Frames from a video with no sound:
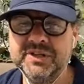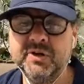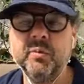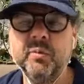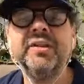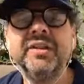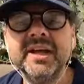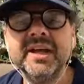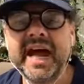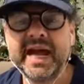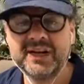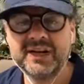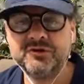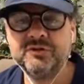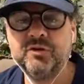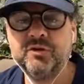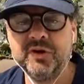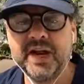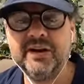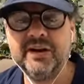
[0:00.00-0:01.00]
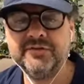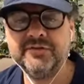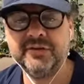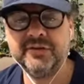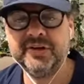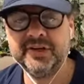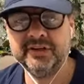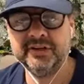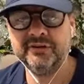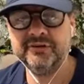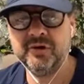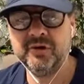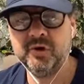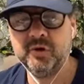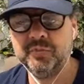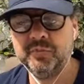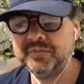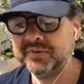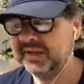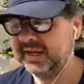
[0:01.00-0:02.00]
when the actual elephant in the
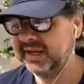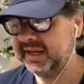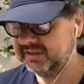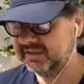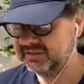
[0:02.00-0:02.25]
room is